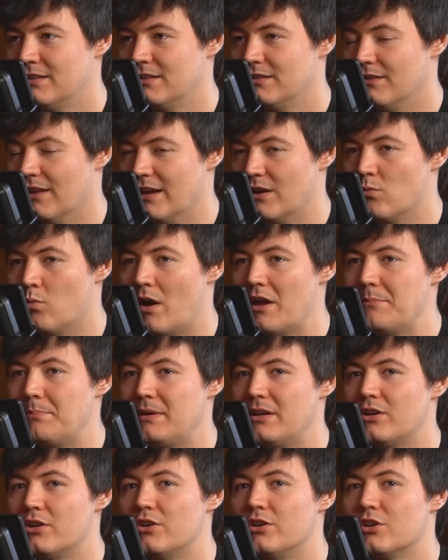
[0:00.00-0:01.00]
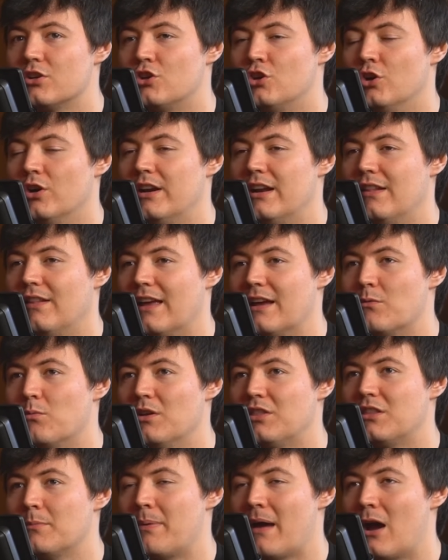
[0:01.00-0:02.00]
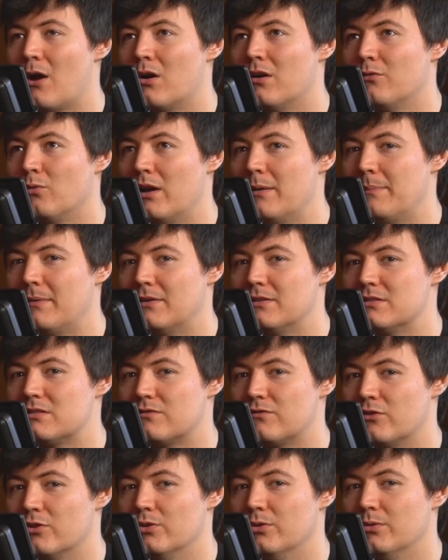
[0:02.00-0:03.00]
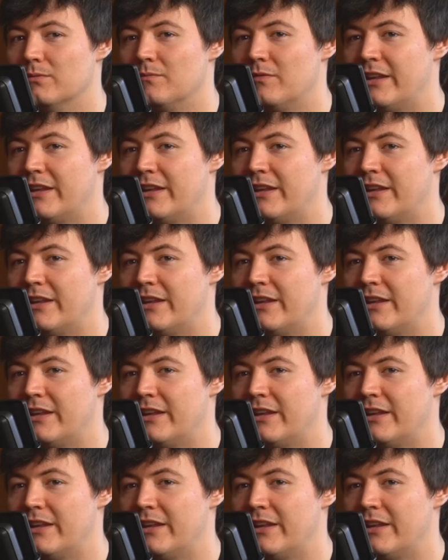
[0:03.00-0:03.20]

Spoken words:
Like, Whitebeard could, like, with the power of Whitebeard's fruit,